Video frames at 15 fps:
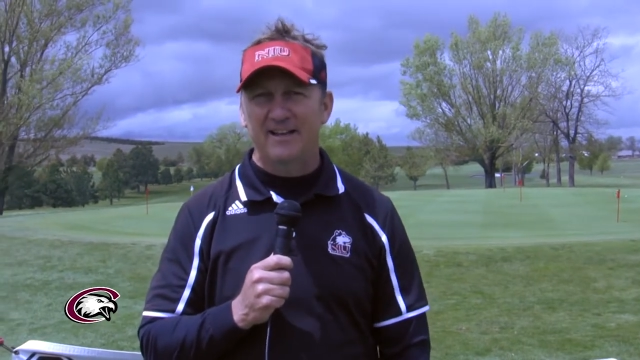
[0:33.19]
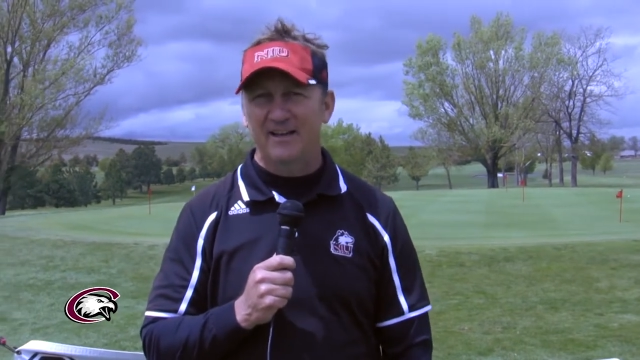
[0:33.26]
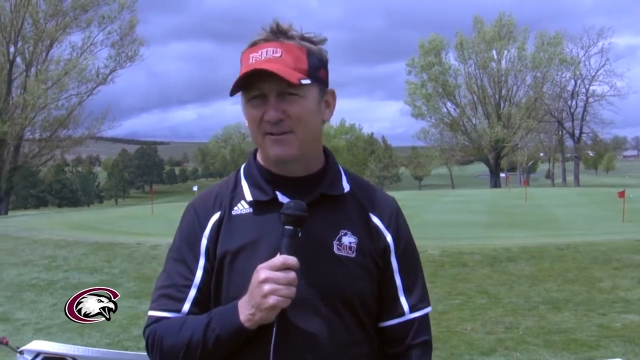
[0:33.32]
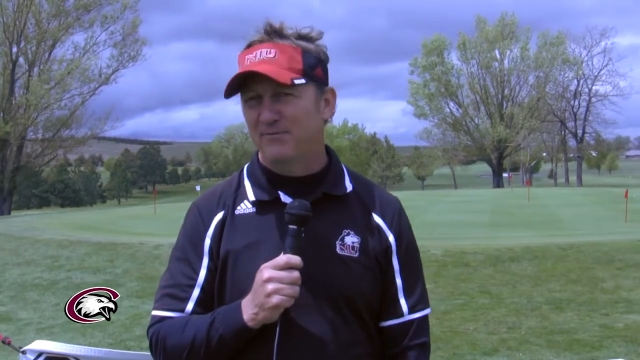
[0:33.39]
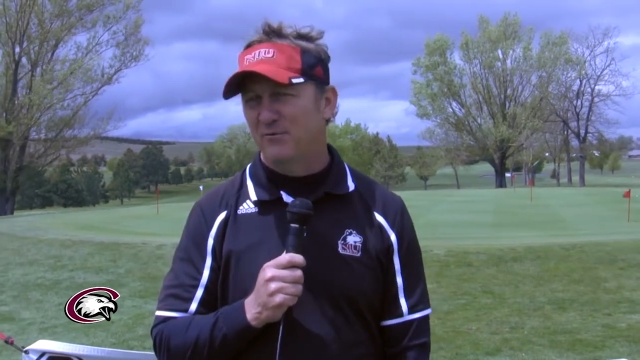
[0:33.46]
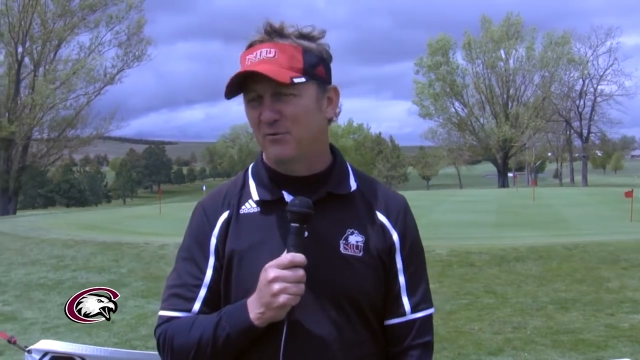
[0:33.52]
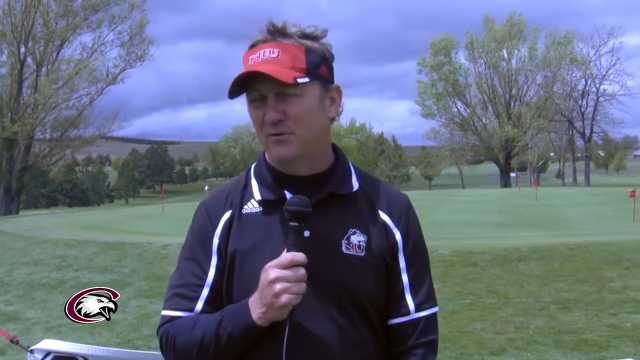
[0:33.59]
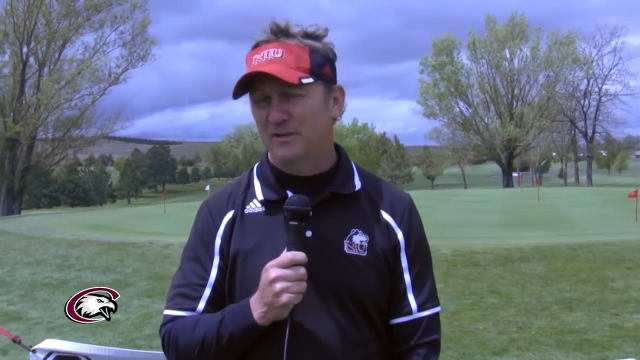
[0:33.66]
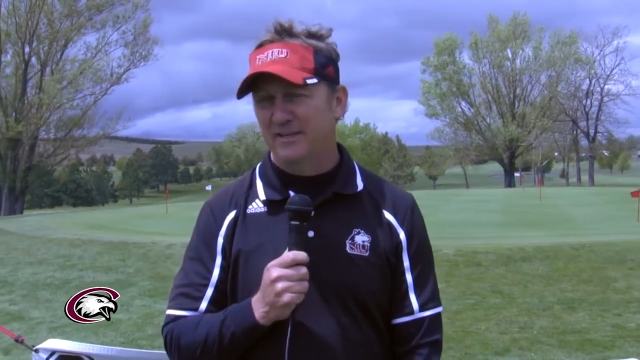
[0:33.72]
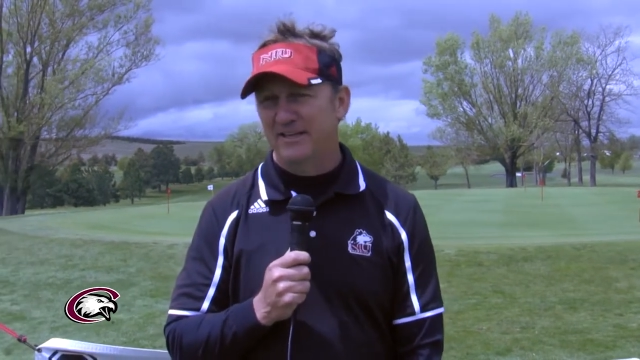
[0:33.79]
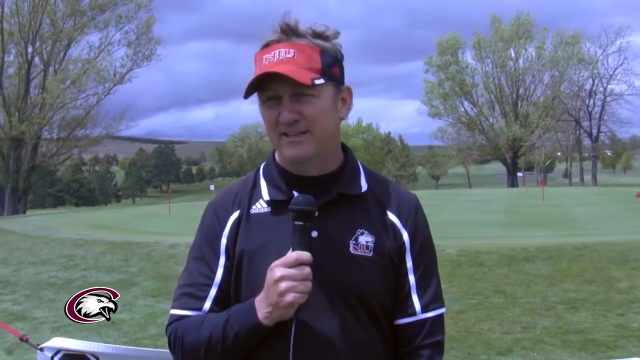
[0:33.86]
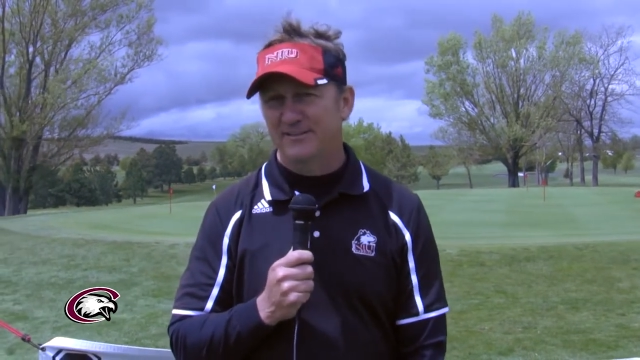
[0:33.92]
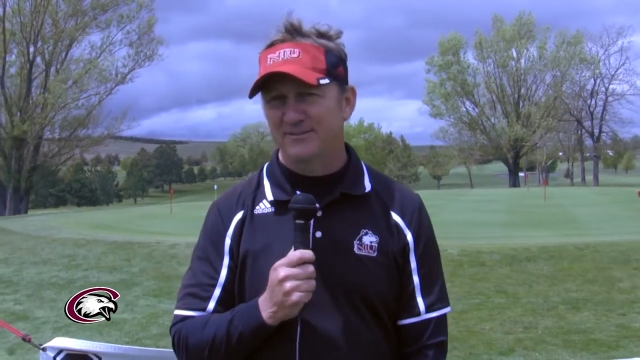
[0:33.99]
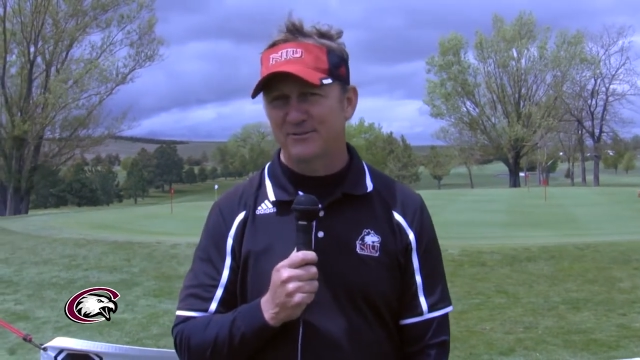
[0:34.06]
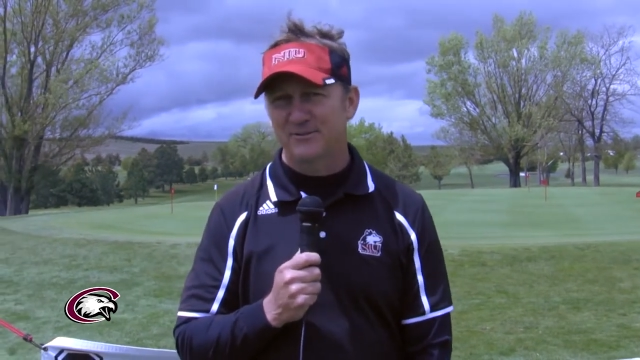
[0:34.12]
I have 4
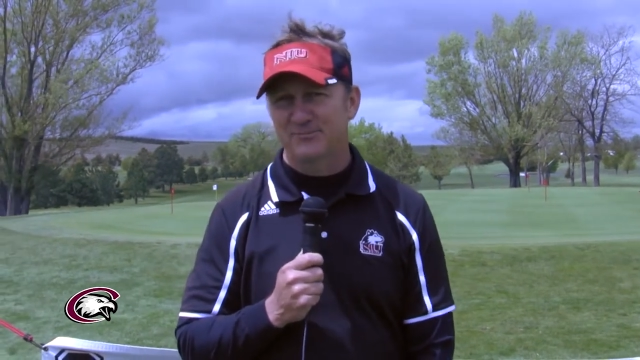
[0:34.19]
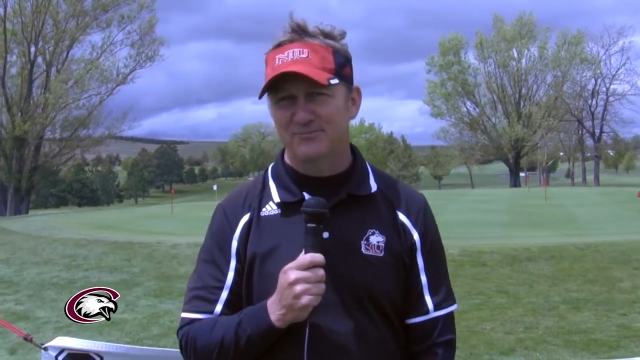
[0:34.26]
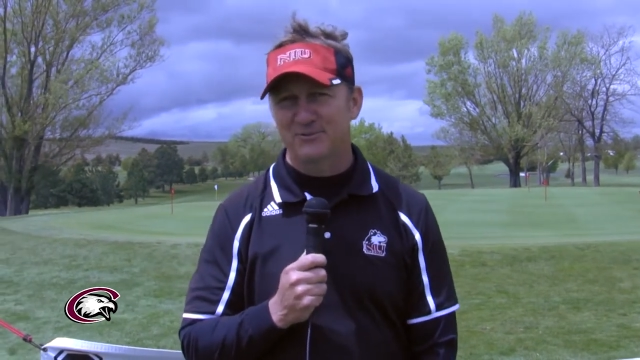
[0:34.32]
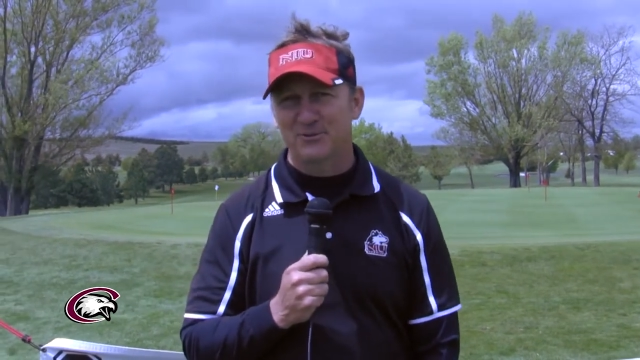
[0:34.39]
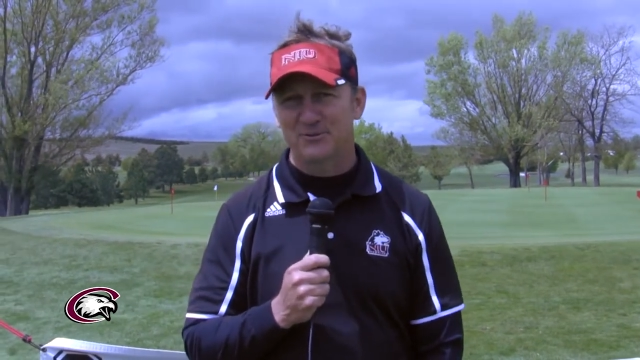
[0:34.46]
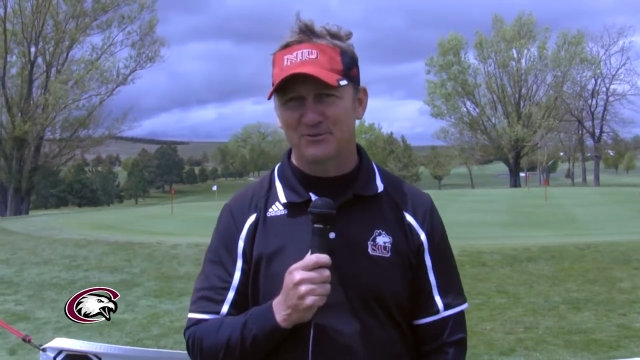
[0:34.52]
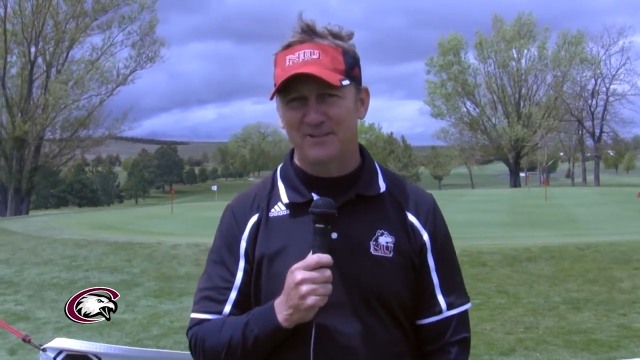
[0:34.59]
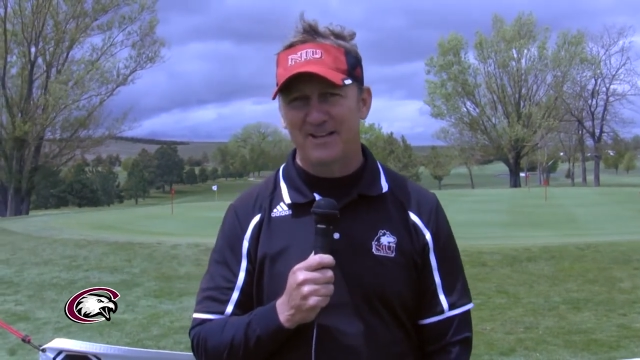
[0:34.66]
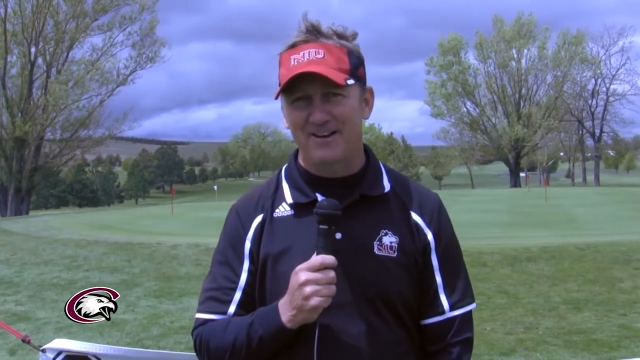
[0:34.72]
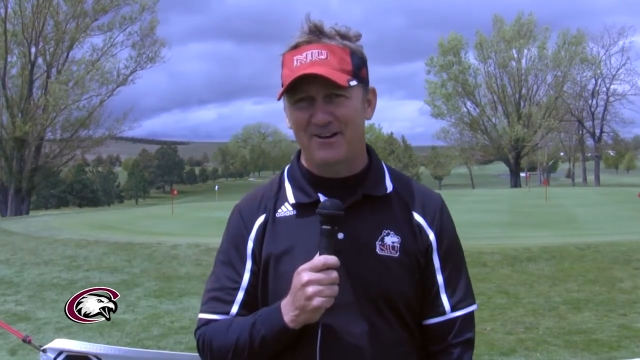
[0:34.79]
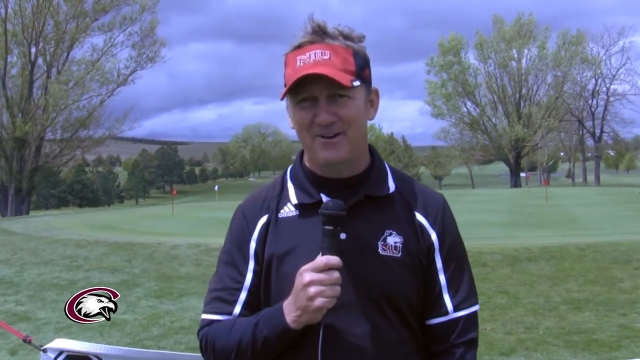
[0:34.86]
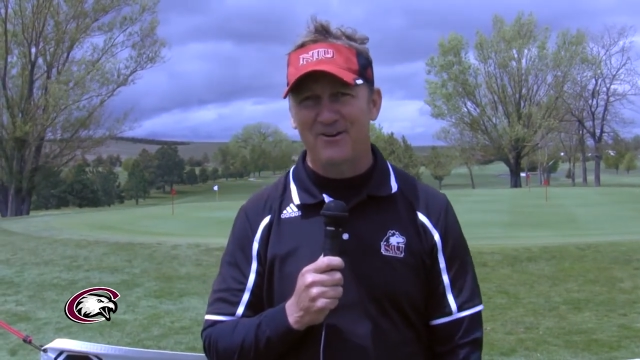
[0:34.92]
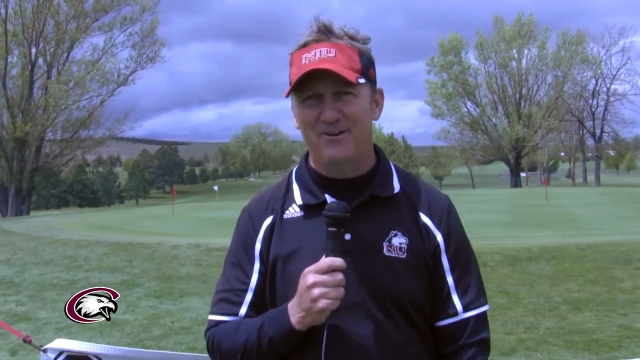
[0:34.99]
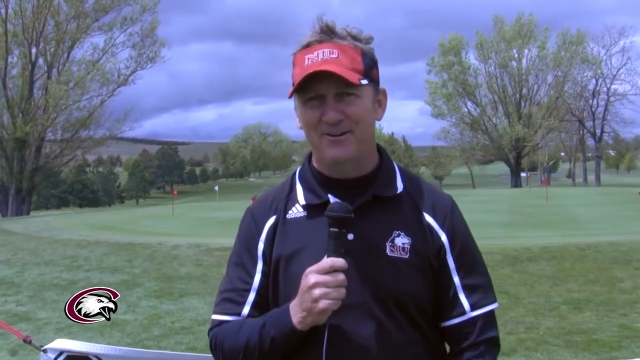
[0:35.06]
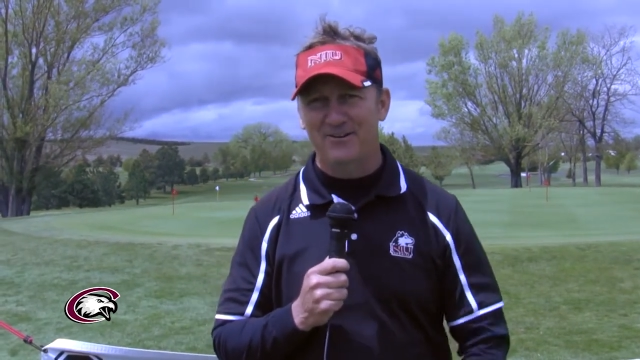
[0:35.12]
kids, so it's kind of
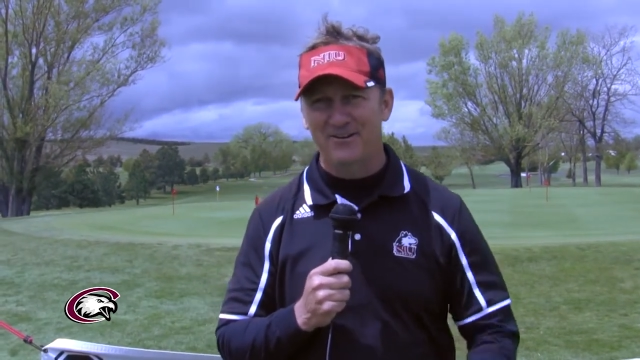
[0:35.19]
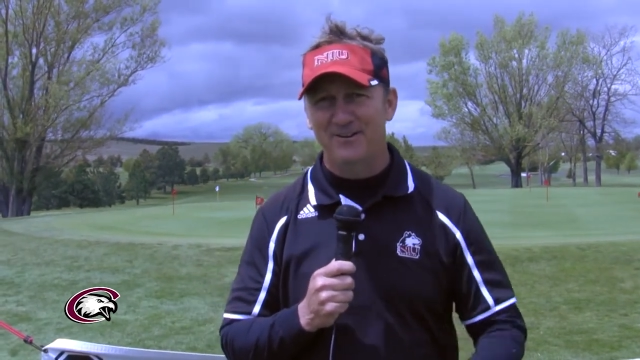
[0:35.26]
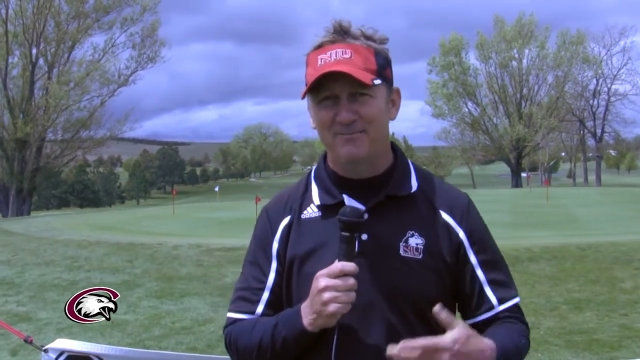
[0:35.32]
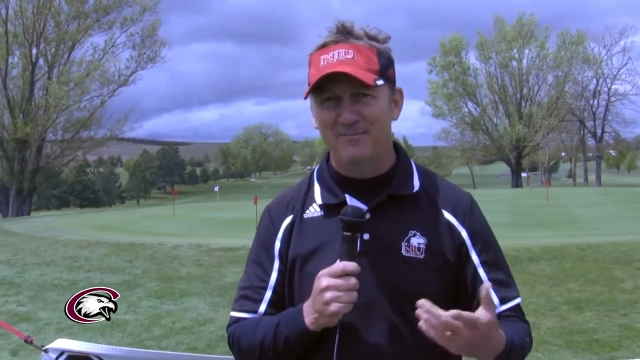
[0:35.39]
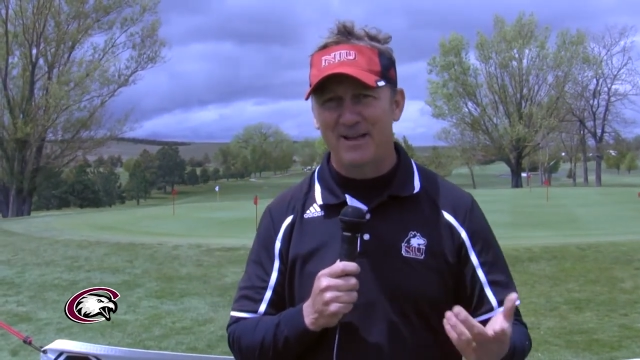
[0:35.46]
hard